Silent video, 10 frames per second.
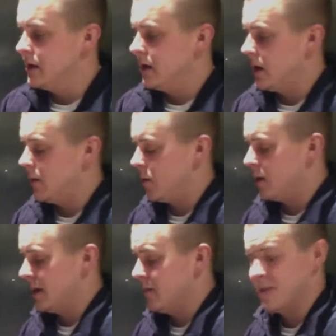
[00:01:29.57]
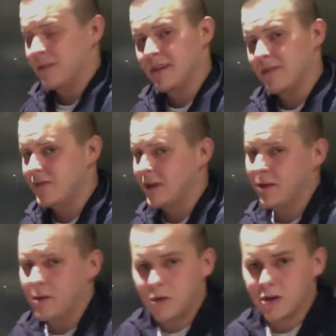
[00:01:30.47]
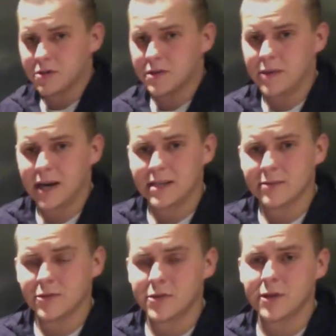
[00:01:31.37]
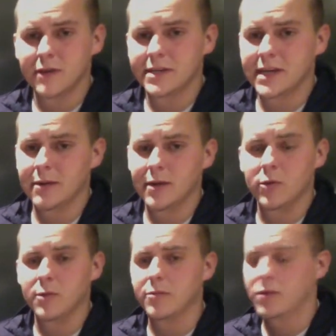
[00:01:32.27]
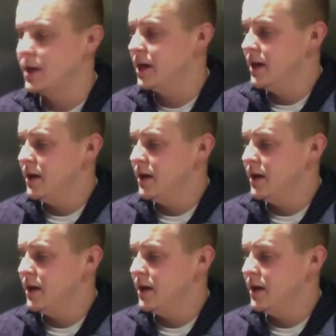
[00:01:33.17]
I want to keep this as fair and impartial as possible, so every time I will be putting